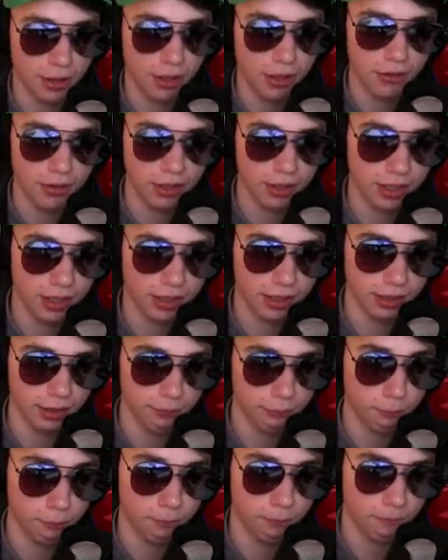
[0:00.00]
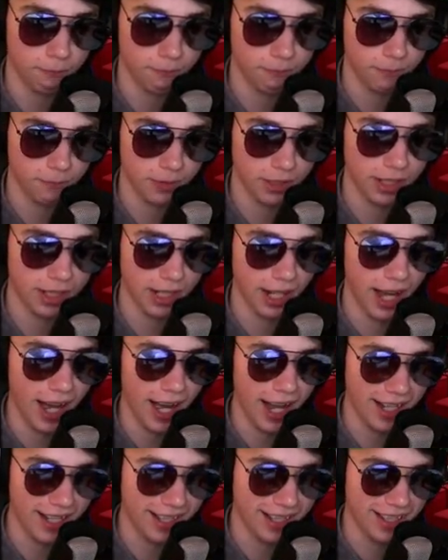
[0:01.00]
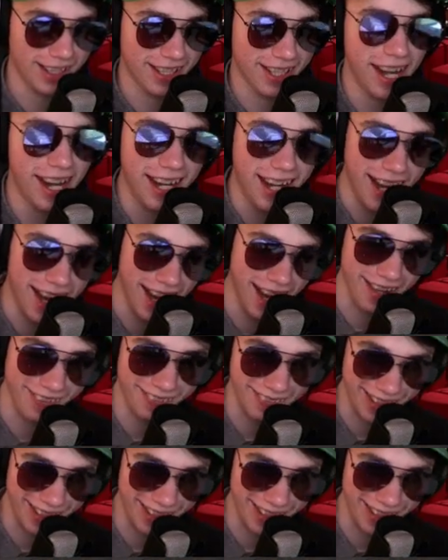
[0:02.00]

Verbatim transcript: Give it like a. Oh! God damn